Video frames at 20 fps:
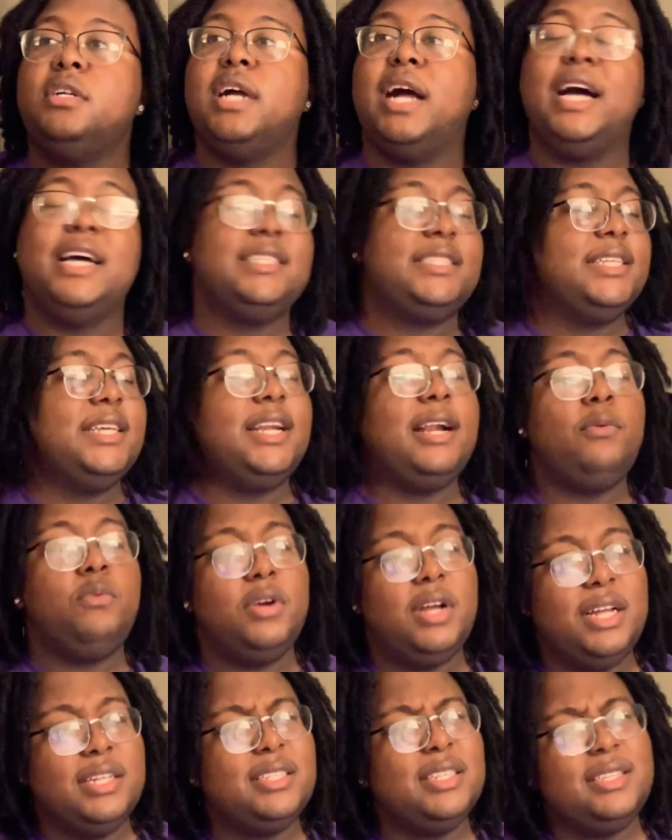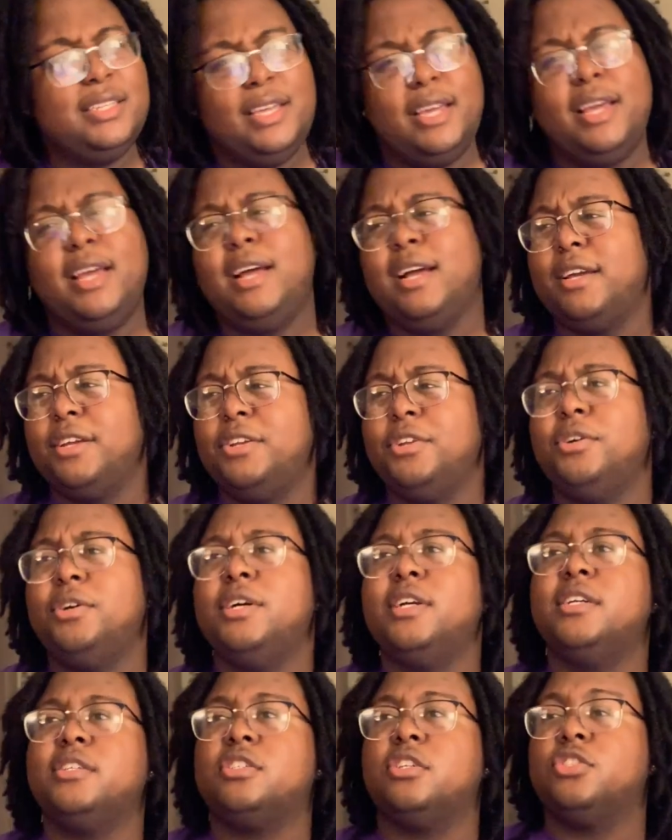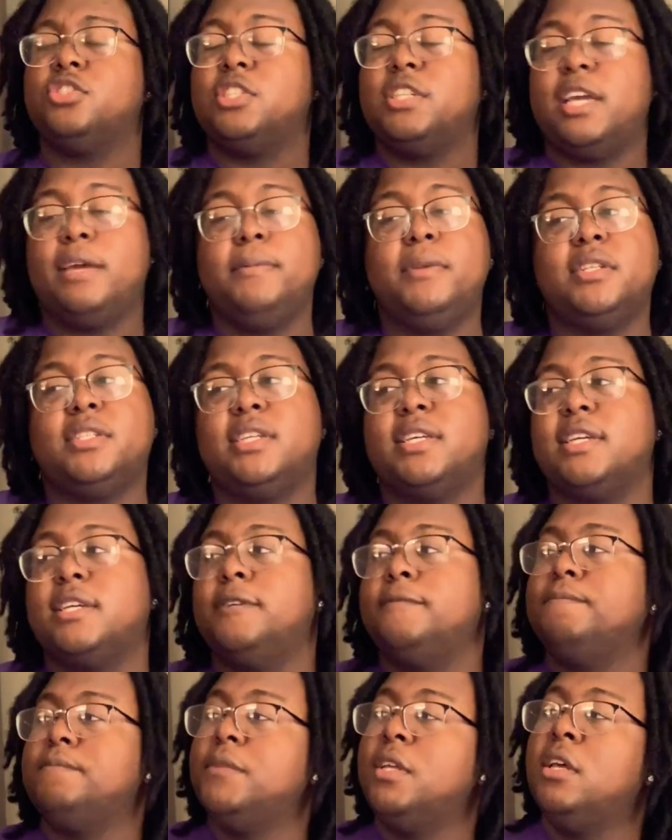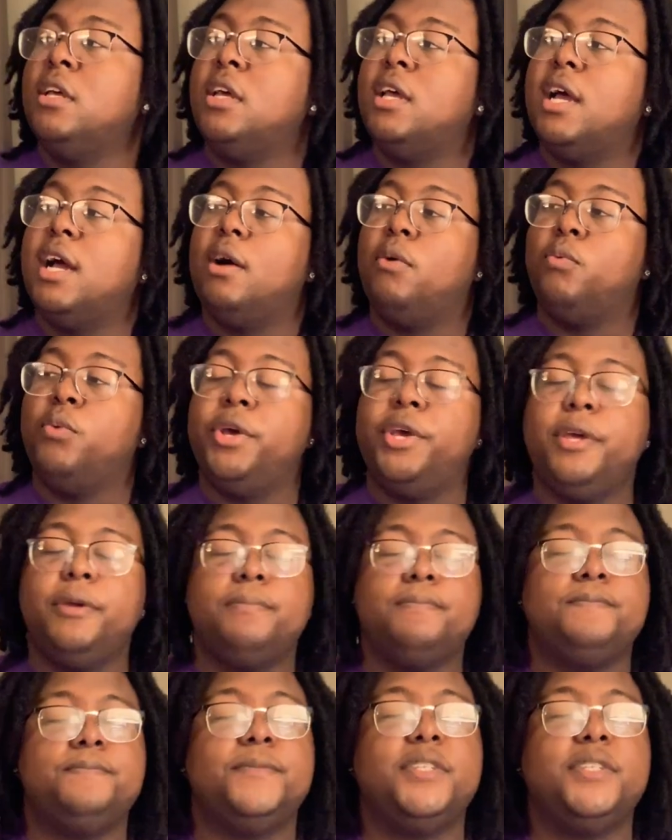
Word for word: I said, I, want, I said, yeah, I can do it. So she gave me the ticket. I went,